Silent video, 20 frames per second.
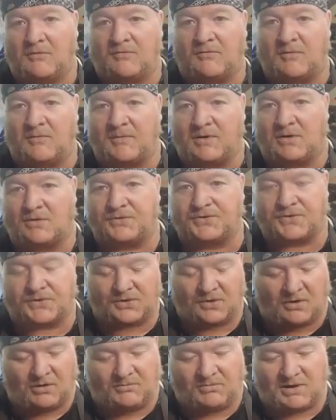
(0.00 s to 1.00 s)
from an old
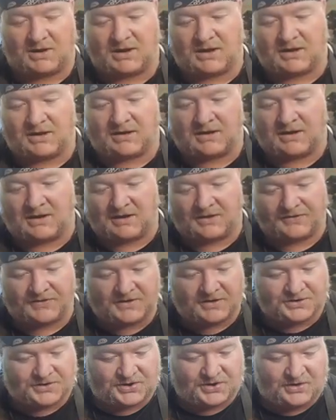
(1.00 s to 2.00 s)
saw blade. Now
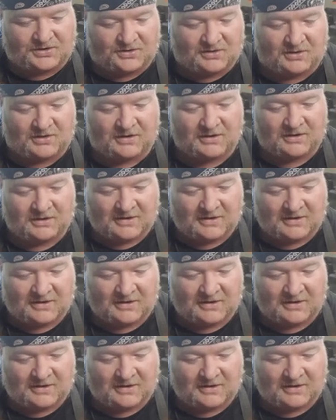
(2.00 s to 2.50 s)
this here